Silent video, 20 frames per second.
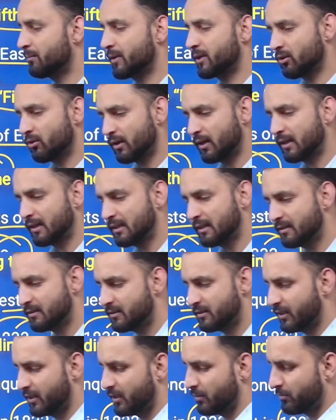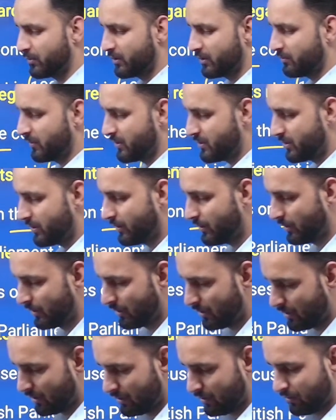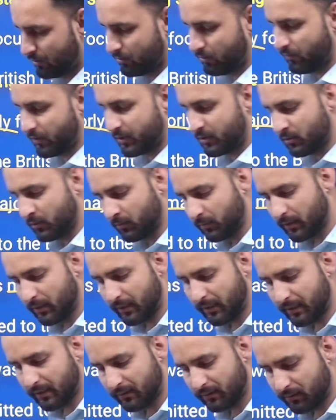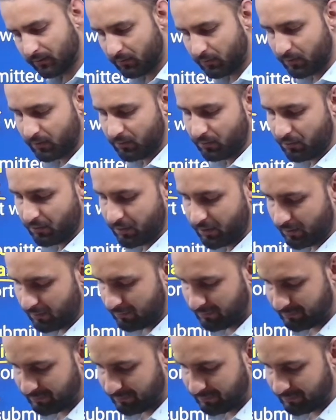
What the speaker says: or directly East India Company is mentioned. So what should be the right answer for this question?